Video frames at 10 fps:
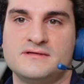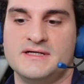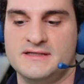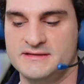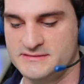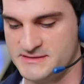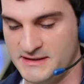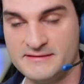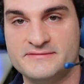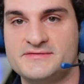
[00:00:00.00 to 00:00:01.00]
And
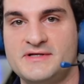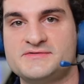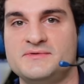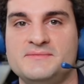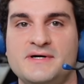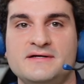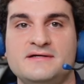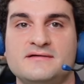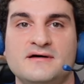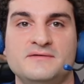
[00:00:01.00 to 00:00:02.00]
yeah, so that's really about
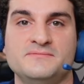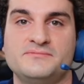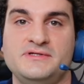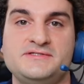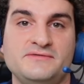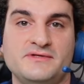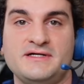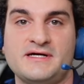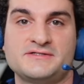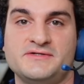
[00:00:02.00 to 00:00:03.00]
it. Um, please do
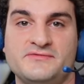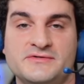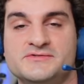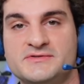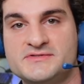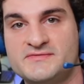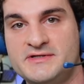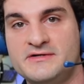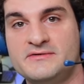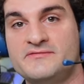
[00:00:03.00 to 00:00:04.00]
like, actually, if you enjoyed this
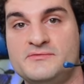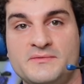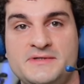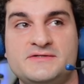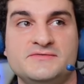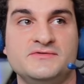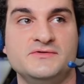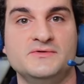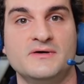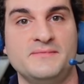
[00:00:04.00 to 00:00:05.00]
video. If you want me to
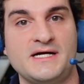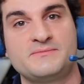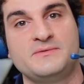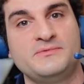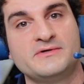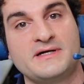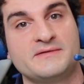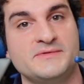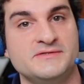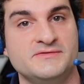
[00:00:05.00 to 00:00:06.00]
do a MacBook board, I
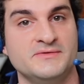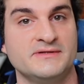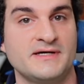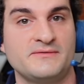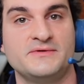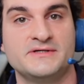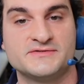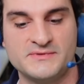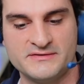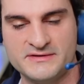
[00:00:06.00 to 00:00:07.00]
could be doing that one
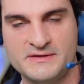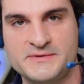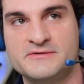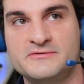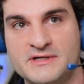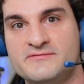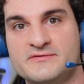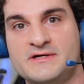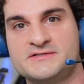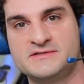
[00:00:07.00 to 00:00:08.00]
as well. I think that'd be great
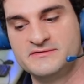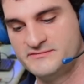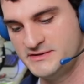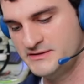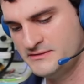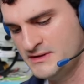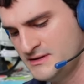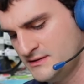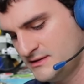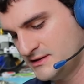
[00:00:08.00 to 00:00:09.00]
for actually another video.
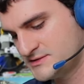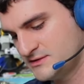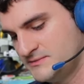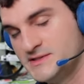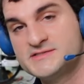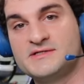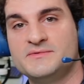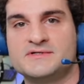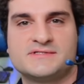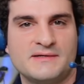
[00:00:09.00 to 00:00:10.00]
It's going to be a
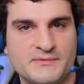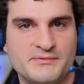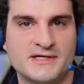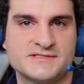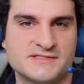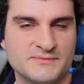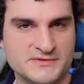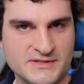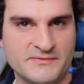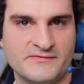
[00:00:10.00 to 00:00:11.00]
similar type of process, similar
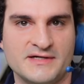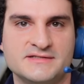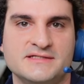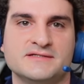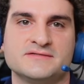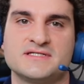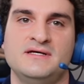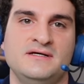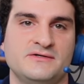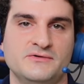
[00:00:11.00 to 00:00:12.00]
type of ideas
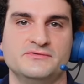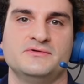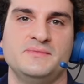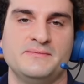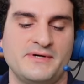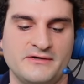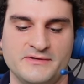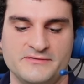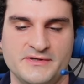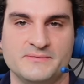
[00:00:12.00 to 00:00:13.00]
going through the main power
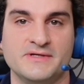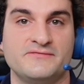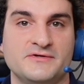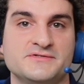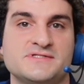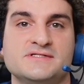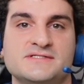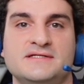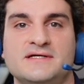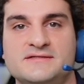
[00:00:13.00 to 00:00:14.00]
rail there. But if you're interested in
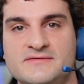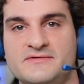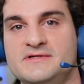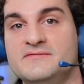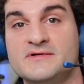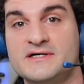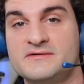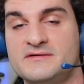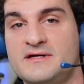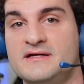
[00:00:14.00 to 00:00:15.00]
seeing that, definitely leave a like
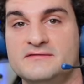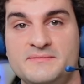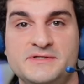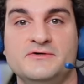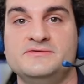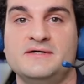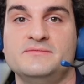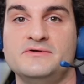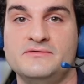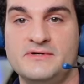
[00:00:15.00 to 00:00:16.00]
and let me know down
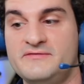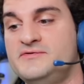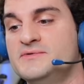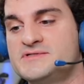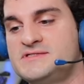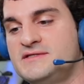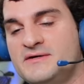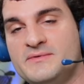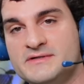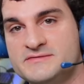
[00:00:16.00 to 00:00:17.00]
below if you want to see
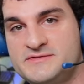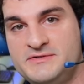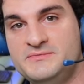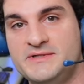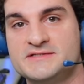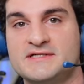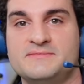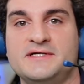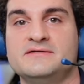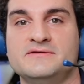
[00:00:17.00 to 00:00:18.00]
that one too, because I
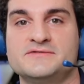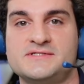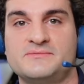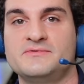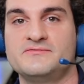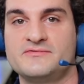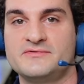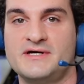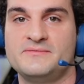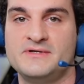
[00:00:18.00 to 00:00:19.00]
can make another separate one for
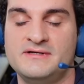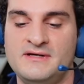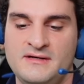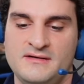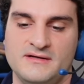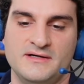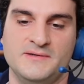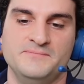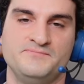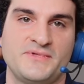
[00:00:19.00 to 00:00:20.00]
that one.
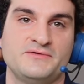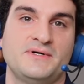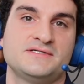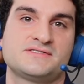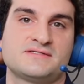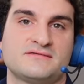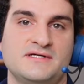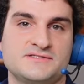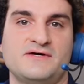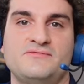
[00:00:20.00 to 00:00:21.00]
Um, otherwise,
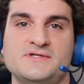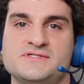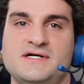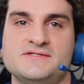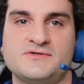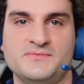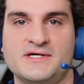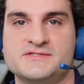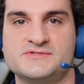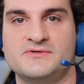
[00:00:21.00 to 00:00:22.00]
thanks a lot for watching, guys. Hope you
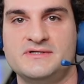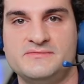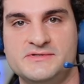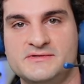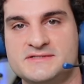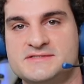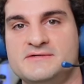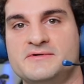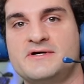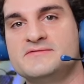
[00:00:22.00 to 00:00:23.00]
guys enjoyed. We do lots of
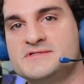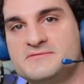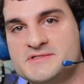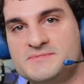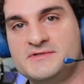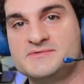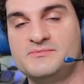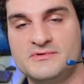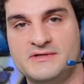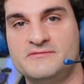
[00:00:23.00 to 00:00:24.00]
data recoveries, liquid spills,
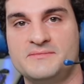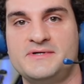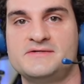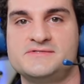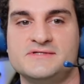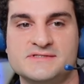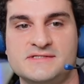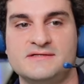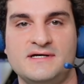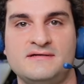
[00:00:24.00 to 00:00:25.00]
board level repairs. You can
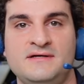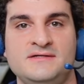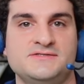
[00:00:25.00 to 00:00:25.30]
see that.